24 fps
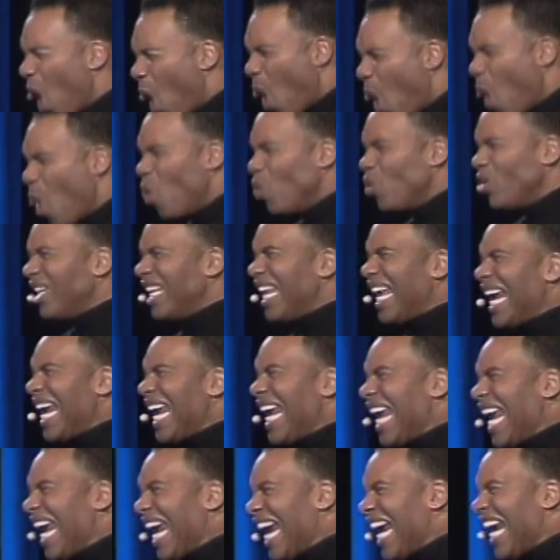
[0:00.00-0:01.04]
only
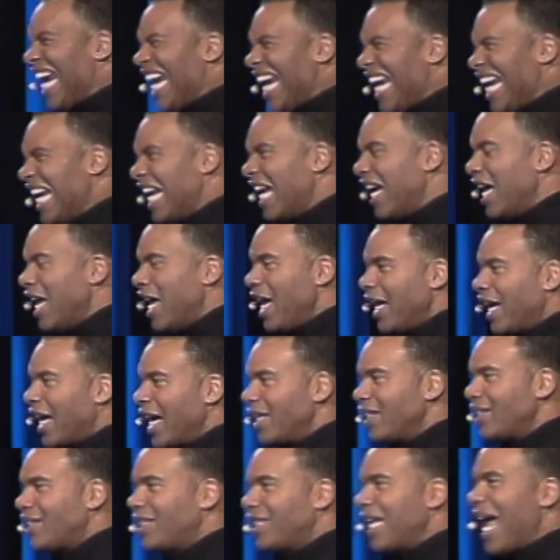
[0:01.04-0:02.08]
he
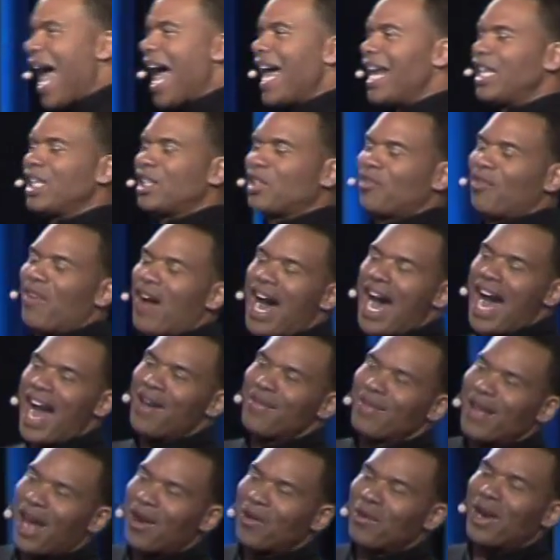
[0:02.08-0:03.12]
can satisfy."
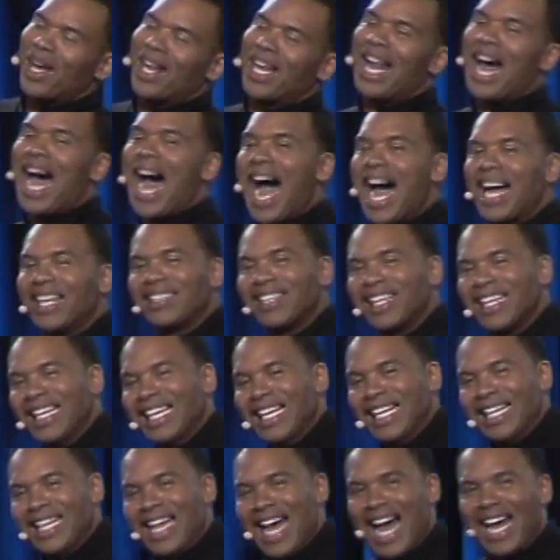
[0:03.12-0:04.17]
I realized
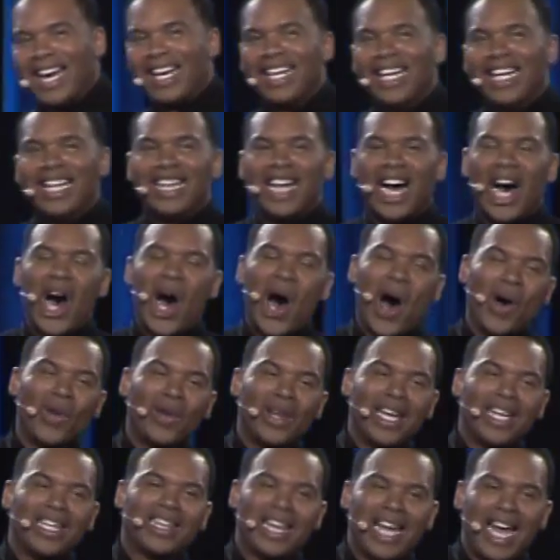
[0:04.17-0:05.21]
that the
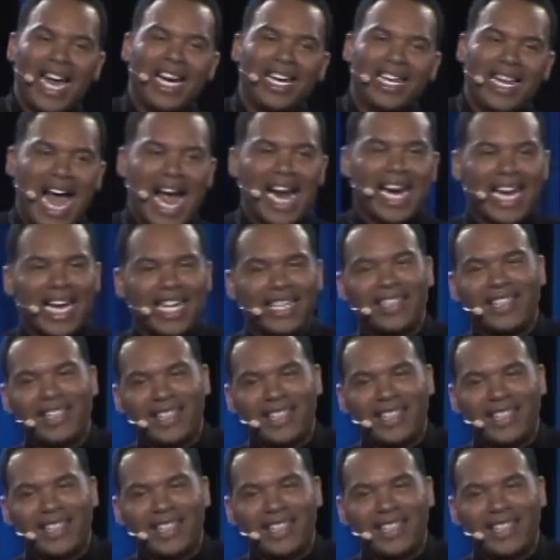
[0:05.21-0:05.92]
only thing that can